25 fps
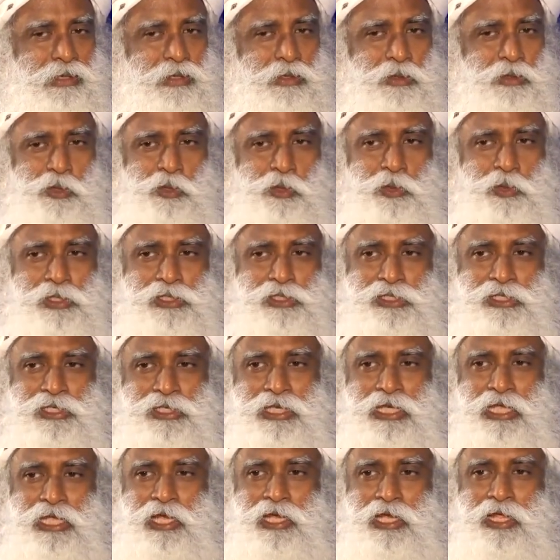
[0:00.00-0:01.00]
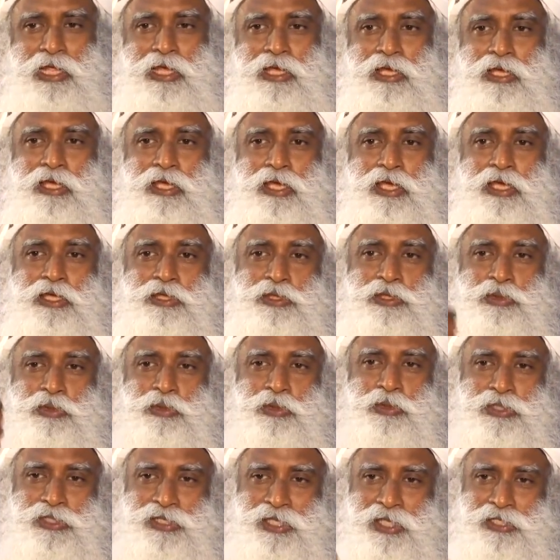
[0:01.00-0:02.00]
you will see it'll engage
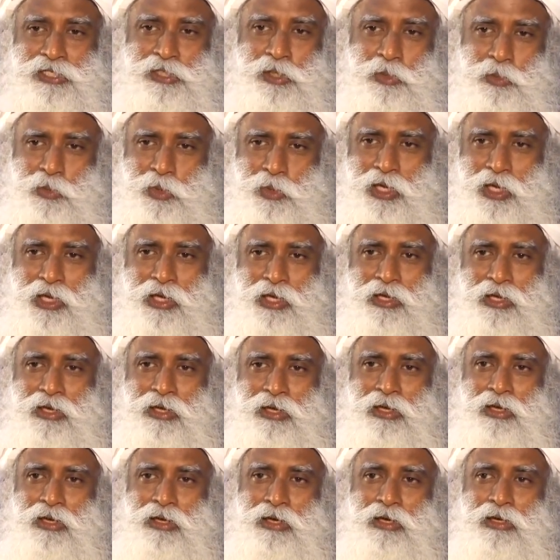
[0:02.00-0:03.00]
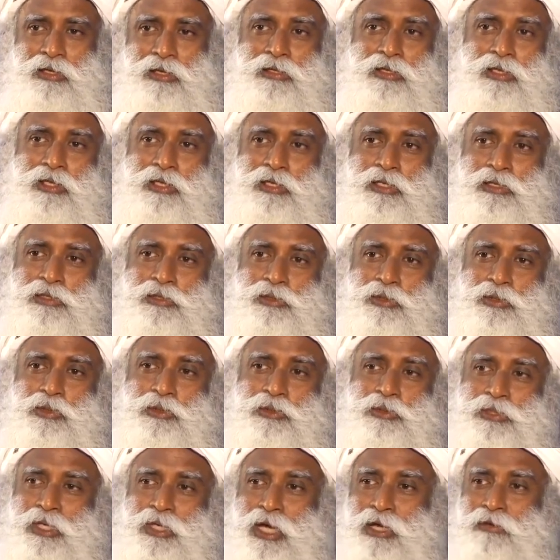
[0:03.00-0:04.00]
you in such a way, there is
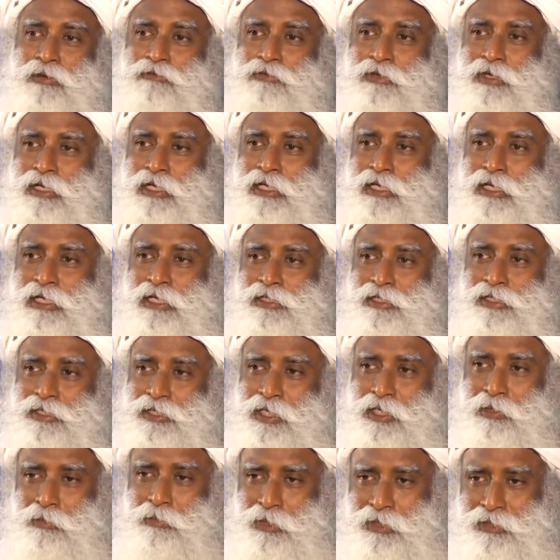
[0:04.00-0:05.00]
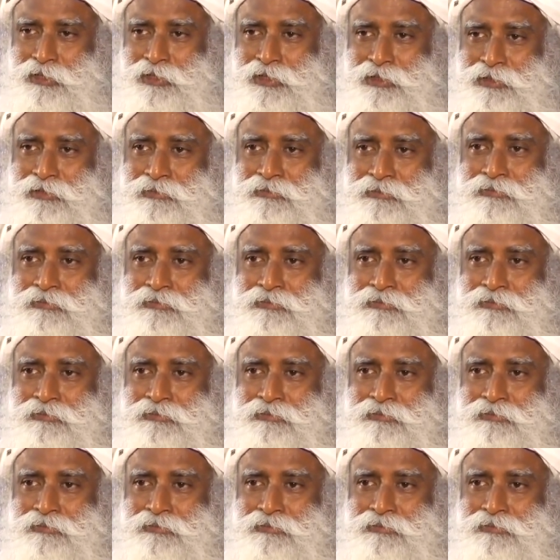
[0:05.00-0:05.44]
no time for any entertainment.